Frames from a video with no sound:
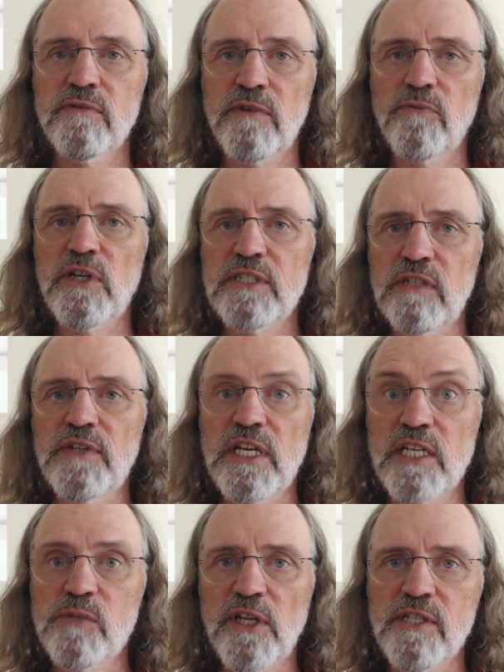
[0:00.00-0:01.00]
a relatively
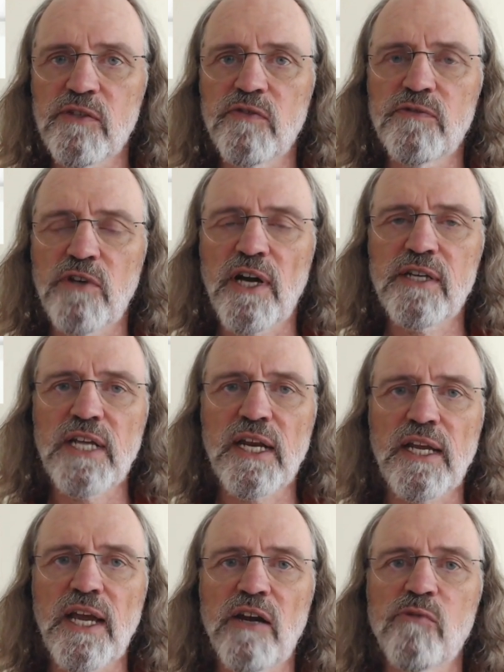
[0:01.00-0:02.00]
inexpensive,
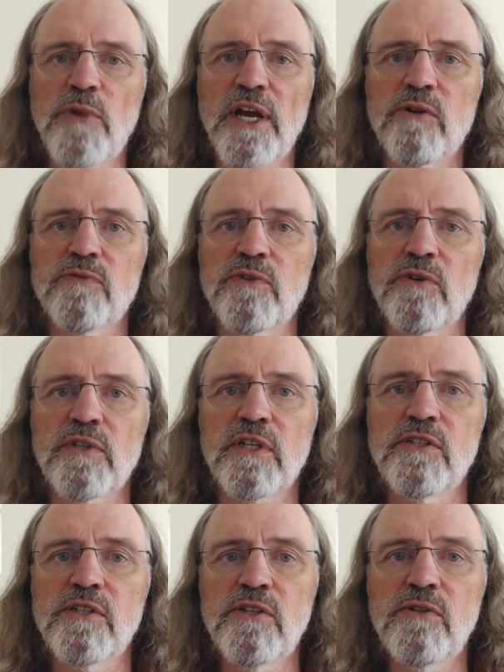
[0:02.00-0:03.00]
non-dedicated microphone
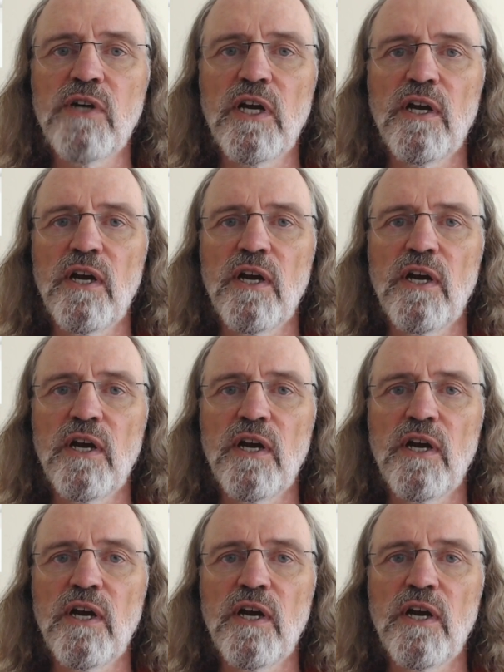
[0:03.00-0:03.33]
can do.